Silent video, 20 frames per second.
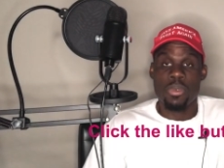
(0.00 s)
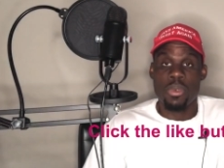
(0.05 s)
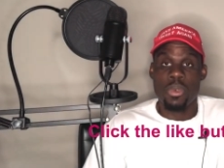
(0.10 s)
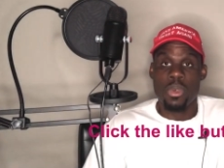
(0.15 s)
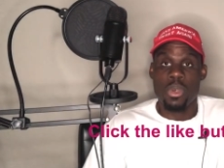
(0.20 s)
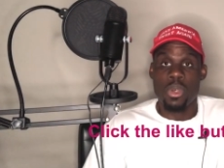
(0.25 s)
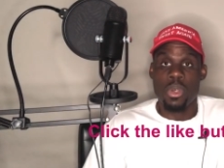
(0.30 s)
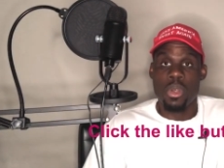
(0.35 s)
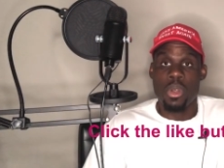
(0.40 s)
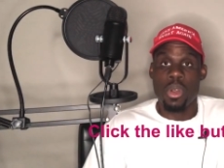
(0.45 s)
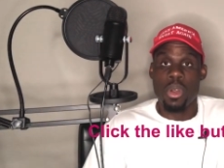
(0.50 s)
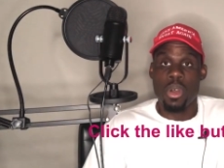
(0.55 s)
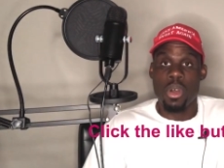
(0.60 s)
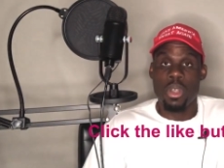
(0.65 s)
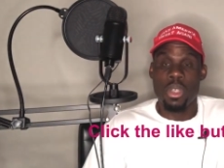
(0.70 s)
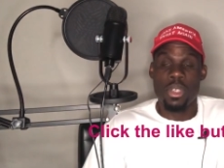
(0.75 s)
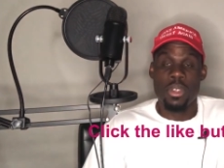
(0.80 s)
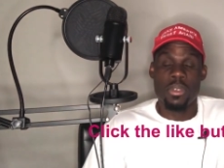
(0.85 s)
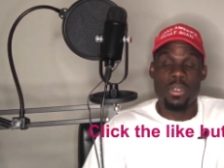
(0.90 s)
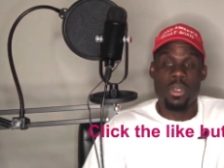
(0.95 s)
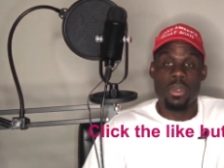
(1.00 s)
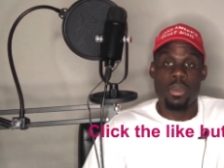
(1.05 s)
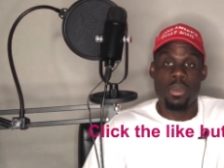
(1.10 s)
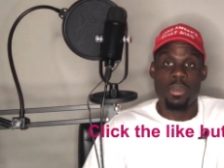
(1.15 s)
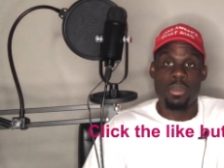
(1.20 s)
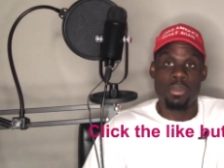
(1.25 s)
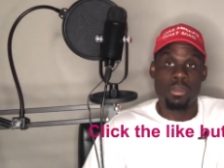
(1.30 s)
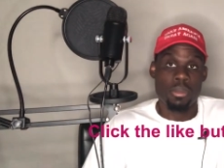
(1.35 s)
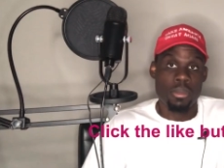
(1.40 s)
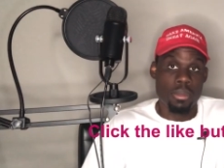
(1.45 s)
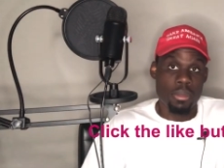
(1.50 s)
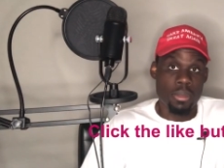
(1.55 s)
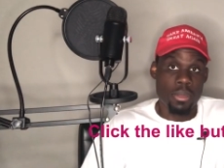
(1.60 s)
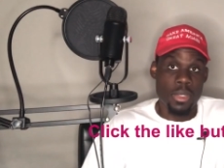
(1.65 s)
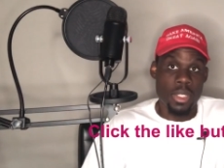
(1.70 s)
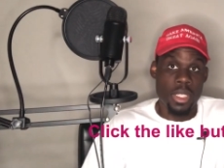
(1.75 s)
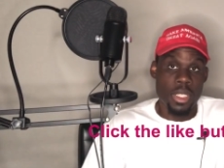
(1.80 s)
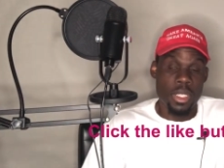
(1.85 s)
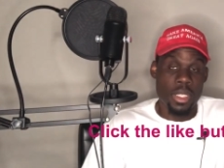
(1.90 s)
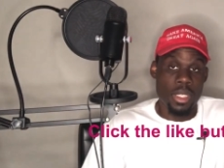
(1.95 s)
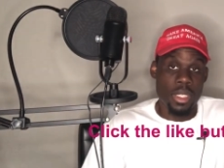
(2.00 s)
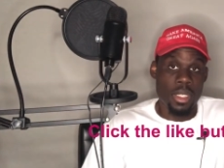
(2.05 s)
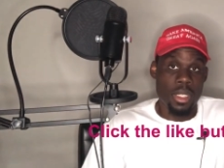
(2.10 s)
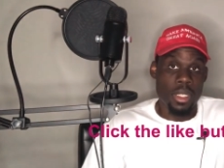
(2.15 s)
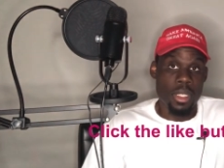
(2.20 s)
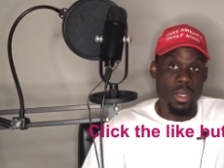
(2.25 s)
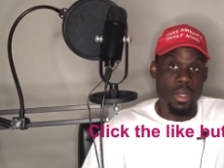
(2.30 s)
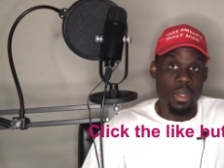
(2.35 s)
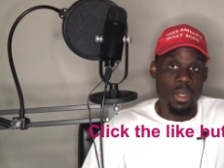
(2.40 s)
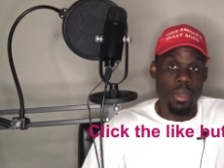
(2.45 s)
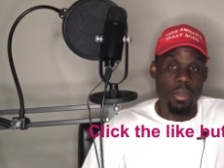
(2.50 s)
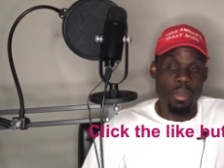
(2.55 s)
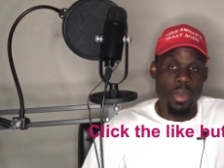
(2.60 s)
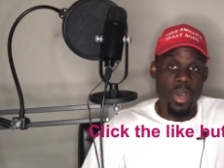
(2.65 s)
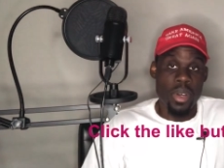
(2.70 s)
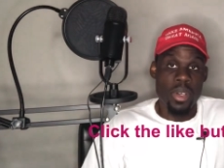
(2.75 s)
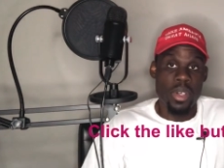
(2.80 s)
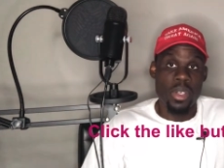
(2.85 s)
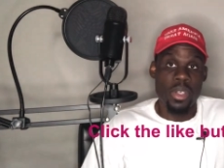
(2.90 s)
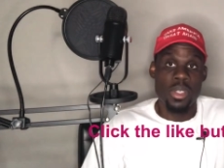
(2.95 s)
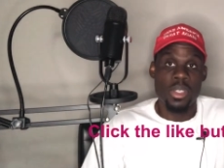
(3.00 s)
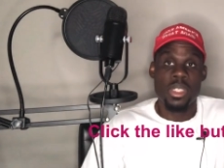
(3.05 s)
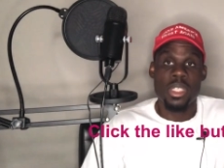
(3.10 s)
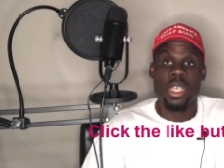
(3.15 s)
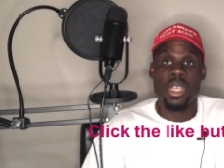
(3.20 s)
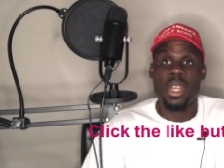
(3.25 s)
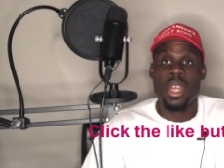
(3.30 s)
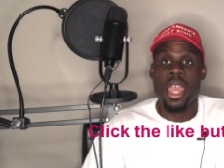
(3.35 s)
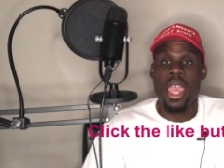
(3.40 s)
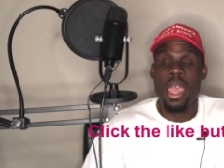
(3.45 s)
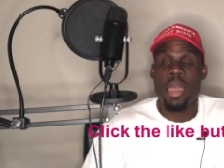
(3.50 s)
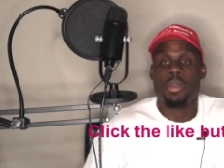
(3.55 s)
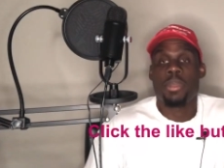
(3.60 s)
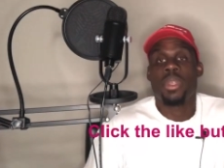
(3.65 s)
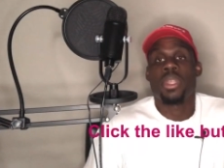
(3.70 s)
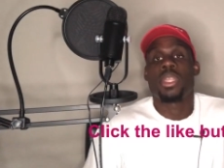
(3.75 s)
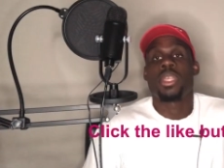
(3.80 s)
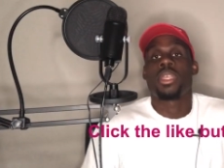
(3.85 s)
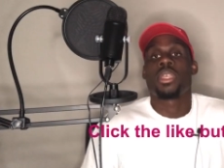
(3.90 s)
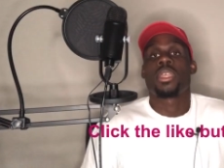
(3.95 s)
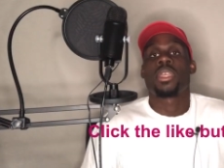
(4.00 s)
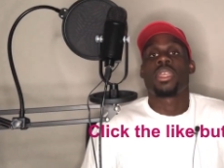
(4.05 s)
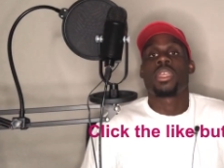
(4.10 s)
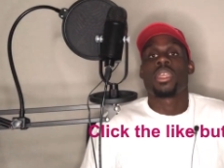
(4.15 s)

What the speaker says: for all of the murders that are happening